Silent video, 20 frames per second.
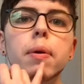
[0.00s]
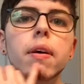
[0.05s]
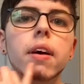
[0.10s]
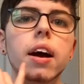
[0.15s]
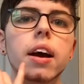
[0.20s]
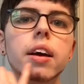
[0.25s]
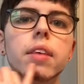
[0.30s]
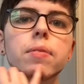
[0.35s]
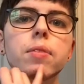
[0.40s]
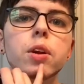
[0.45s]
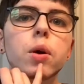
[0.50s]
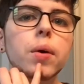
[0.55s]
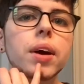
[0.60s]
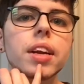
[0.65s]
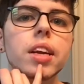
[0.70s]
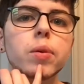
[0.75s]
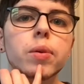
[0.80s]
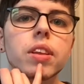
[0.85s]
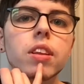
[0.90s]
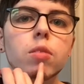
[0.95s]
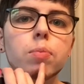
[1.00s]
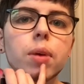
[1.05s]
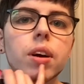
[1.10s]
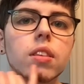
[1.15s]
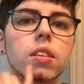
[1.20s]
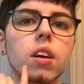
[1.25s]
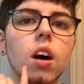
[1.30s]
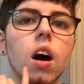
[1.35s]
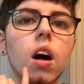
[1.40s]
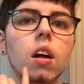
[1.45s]
I have no idea what this part's
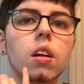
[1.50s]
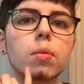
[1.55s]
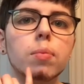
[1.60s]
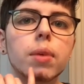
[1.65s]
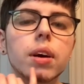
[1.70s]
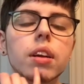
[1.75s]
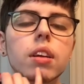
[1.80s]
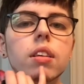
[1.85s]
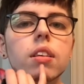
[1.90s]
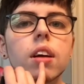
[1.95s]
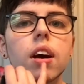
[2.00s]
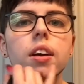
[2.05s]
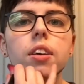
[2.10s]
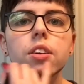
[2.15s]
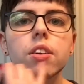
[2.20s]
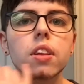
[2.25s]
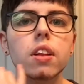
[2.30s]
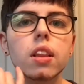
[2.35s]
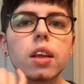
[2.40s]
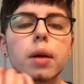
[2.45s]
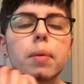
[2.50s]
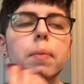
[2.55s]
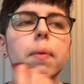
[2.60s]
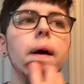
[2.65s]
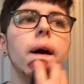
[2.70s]
called, but under the lip.